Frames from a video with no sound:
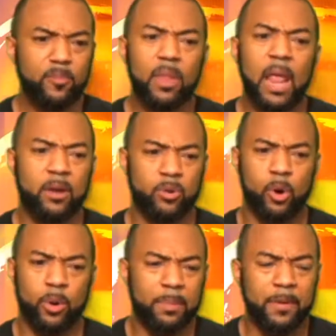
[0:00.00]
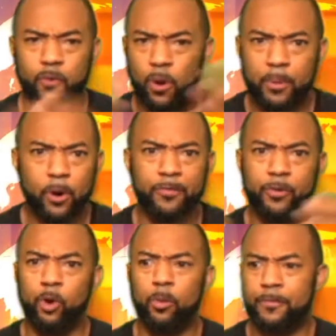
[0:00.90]
I don't know, it could be for a
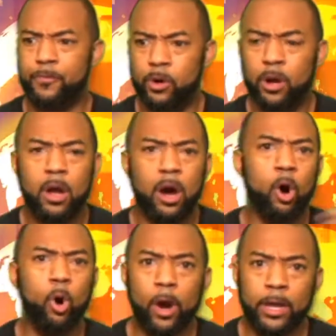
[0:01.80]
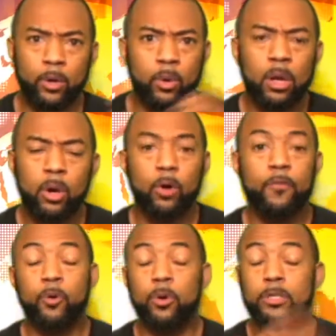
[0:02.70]
perfume or for an oil or
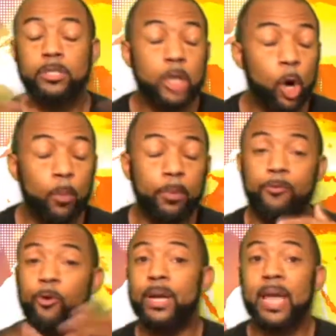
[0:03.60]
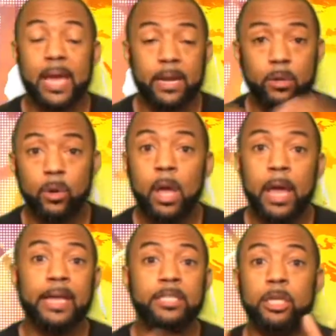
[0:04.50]
for a soap or for a candle.
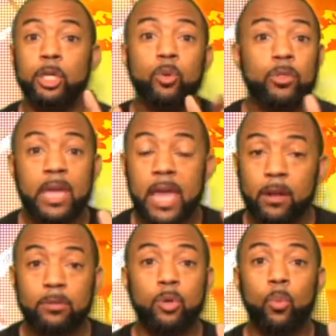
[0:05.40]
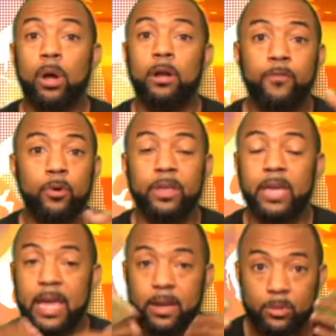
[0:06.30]
And to you, the candles are wonderful. The
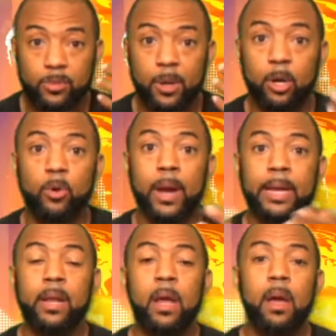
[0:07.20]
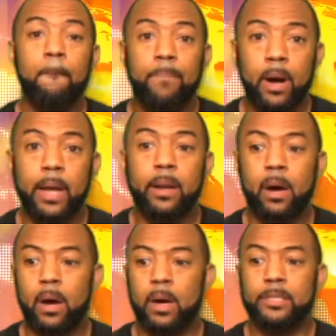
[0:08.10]
candles smell great. But
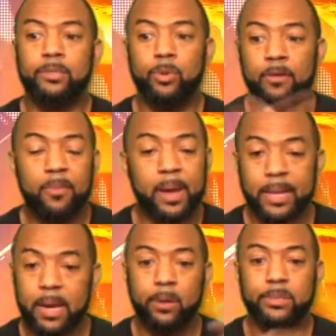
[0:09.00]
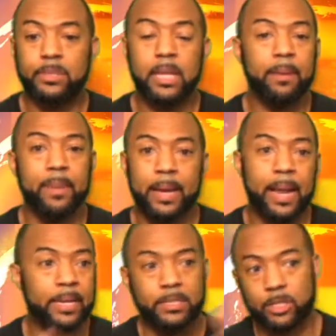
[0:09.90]
to everybody else, it's like, man,
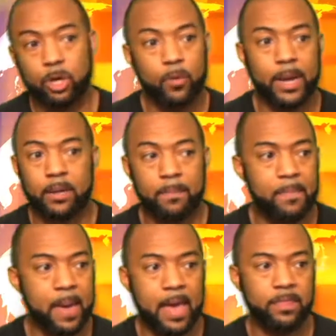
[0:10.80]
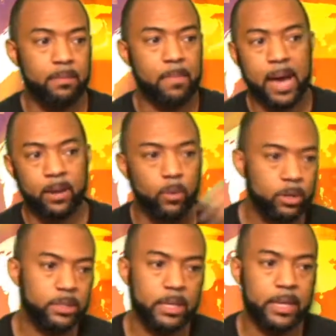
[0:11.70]
I can just go right to Bath and Body
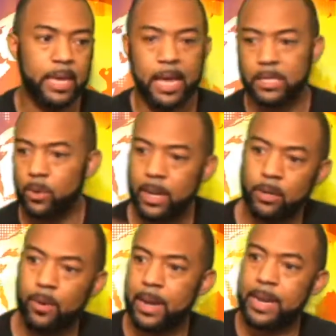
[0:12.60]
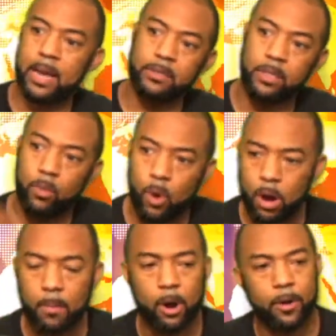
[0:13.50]
Works and get a candle. I can go right down to the
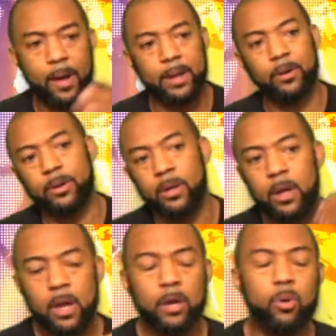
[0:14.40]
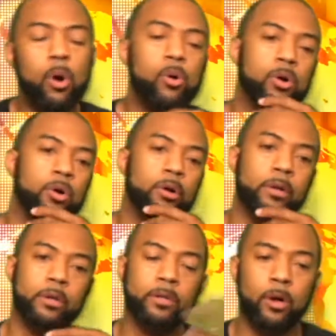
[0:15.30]
Walmart, or I can go to Kroger, or,
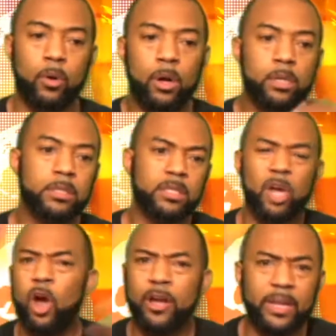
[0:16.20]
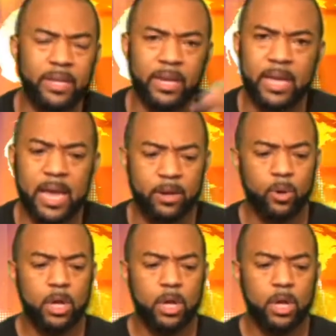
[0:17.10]
to Target and get a candle.